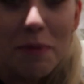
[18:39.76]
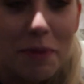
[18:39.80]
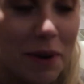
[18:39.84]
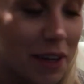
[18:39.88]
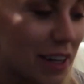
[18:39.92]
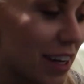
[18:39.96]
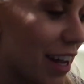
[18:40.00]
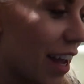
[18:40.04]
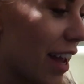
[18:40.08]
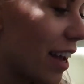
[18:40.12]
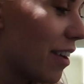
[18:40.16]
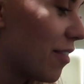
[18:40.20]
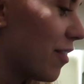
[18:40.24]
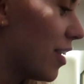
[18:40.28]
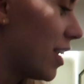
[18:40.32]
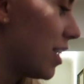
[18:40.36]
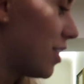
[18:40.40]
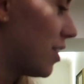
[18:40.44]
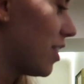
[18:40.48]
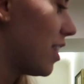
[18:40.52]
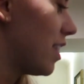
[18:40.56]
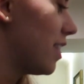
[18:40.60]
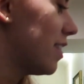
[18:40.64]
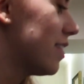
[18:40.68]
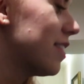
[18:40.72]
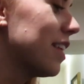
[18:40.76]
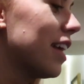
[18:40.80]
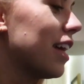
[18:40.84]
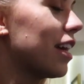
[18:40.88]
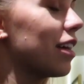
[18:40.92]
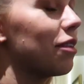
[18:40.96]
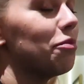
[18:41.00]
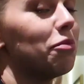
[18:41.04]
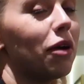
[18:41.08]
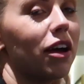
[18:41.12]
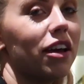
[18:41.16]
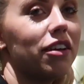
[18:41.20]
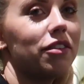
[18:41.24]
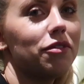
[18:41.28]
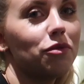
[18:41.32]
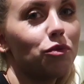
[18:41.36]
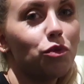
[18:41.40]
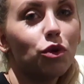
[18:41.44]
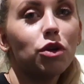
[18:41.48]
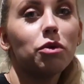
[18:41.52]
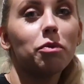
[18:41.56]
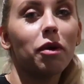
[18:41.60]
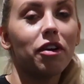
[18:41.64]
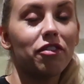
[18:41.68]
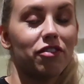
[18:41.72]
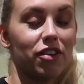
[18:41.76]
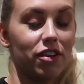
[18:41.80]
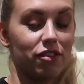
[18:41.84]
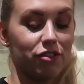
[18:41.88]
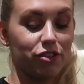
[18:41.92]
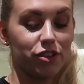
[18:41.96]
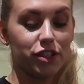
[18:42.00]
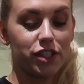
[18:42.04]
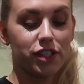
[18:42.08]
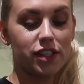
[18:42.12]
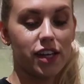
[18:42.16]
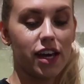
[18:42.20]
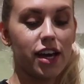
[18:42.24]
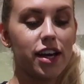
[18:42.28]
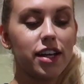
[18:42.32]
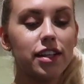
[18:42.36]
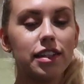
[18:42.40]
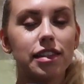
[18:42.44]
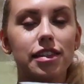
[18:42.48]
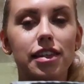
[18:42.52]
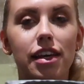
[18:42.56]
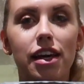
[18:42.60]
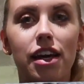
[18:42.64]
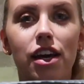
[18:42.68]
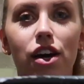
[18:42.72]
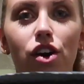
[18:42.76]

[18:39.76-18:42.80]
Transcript: pudding, which is like my one of my favorite desserts.